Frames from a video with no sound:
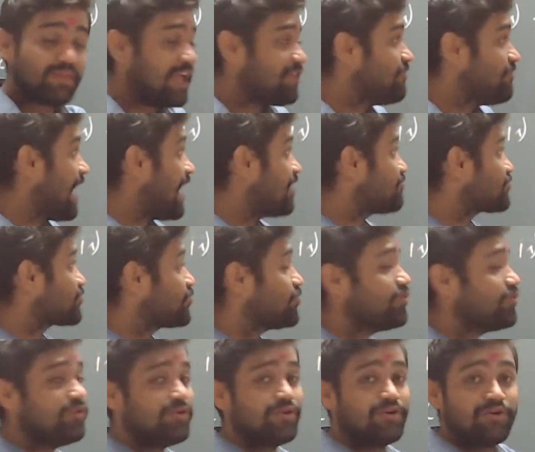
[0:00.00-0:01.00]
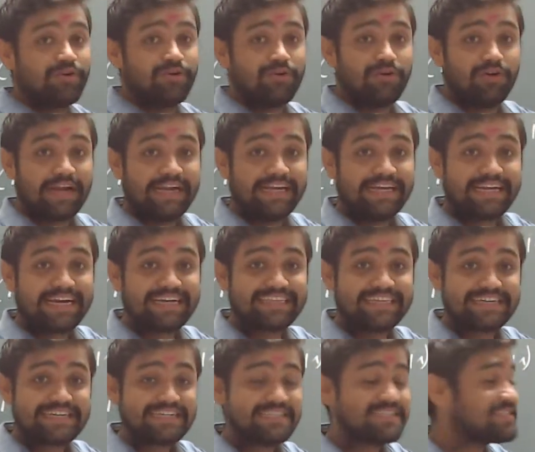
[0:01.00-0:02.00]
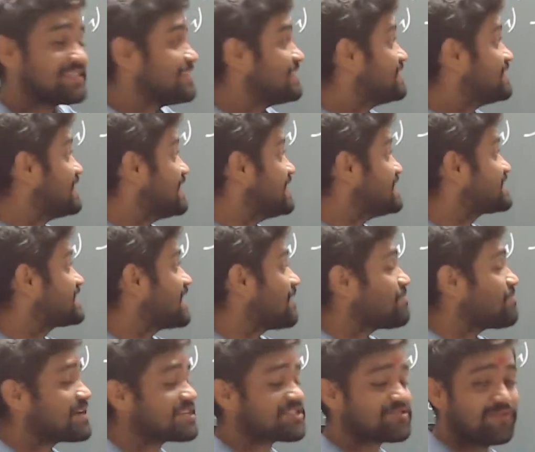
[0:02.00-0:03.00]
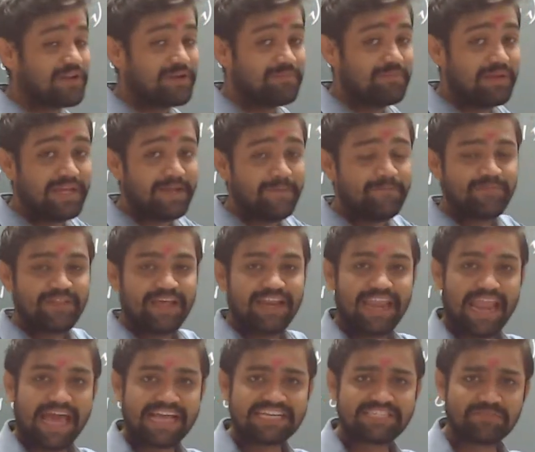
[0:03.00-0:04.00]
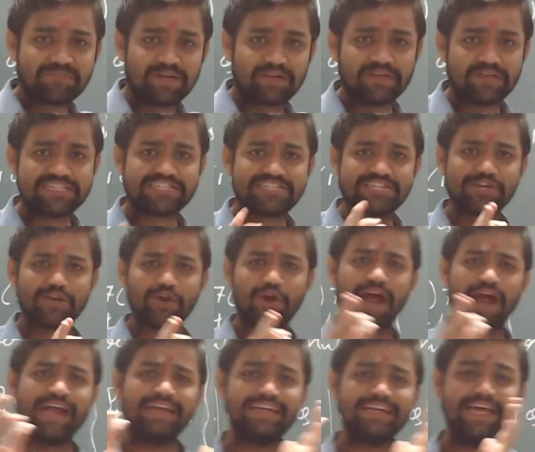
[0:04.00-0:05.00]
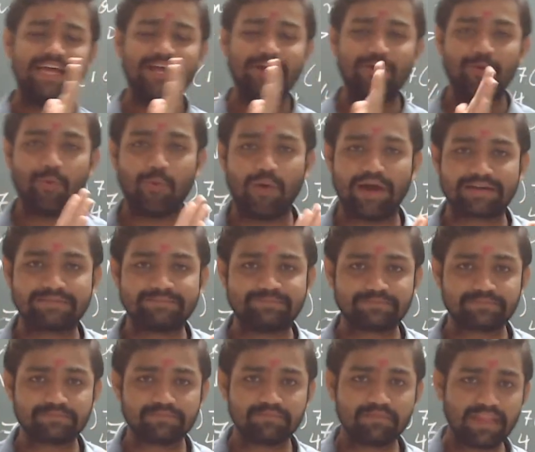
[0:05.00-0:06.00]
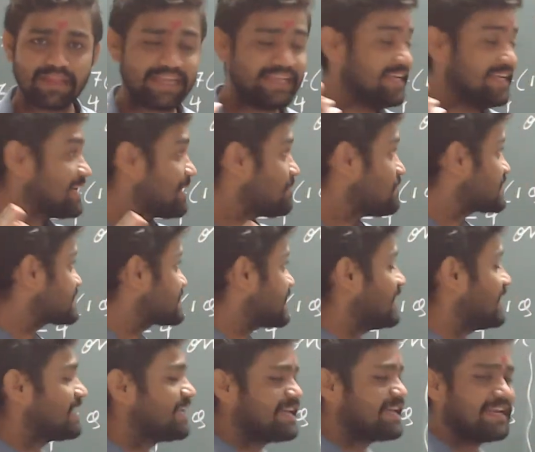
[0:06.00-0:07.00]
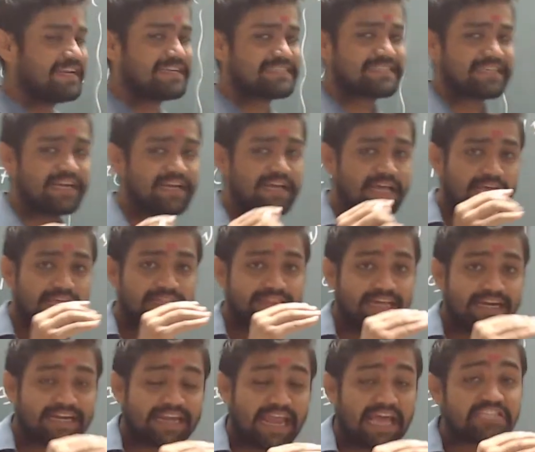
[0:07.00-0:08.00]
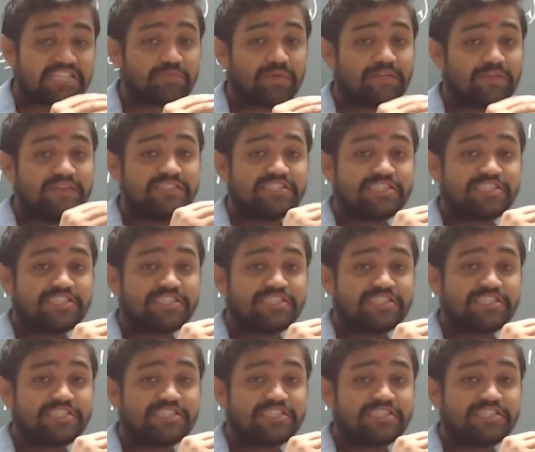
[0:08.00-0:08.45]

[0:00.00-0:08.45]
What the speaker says: we have to indicate that is these numbers will be lies between 0 and 1. These numbers that lies between